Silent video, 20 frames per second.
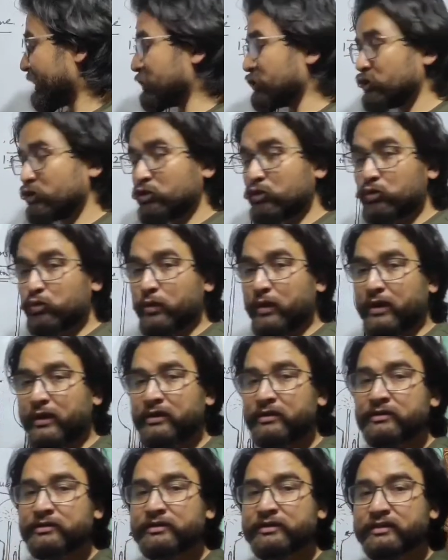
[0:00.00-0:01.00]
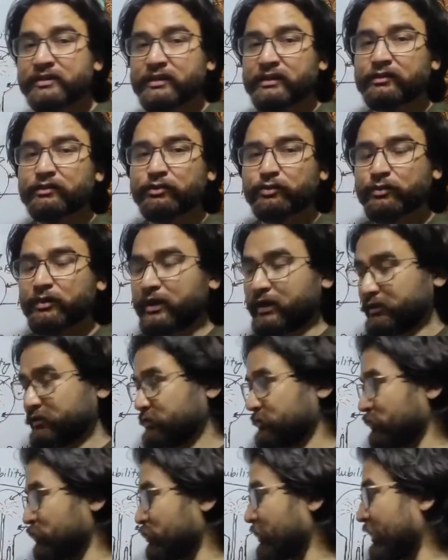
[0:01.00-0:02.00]
H2 and Cl2
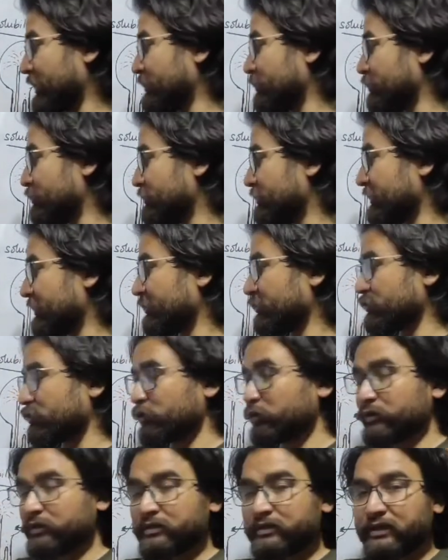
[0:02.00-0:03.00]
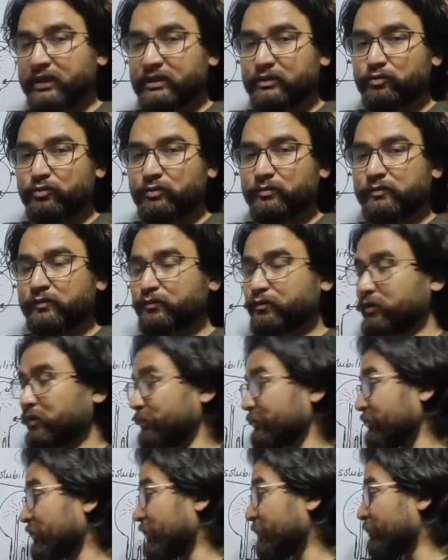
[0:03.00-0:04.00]
gas. So hydrogen and chlorine gas will be
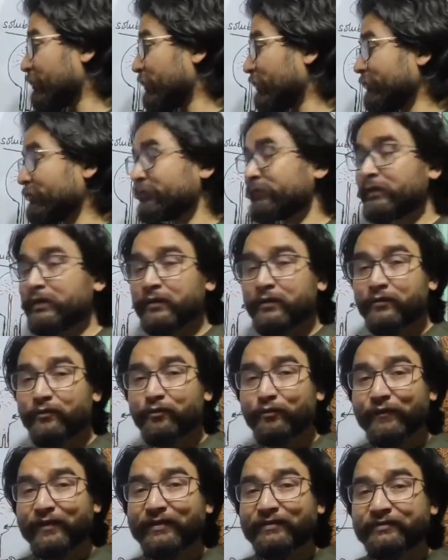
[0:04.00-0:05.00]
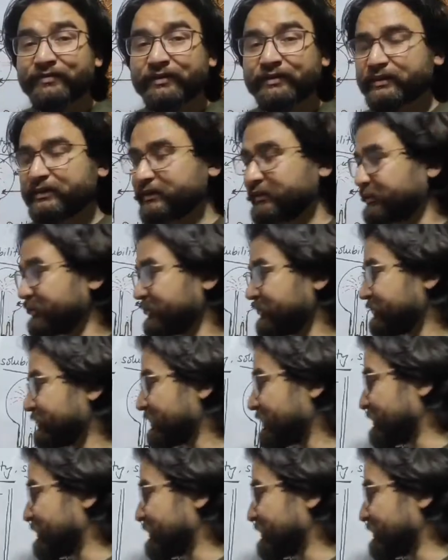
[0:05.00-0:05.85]
formed above 500 degrees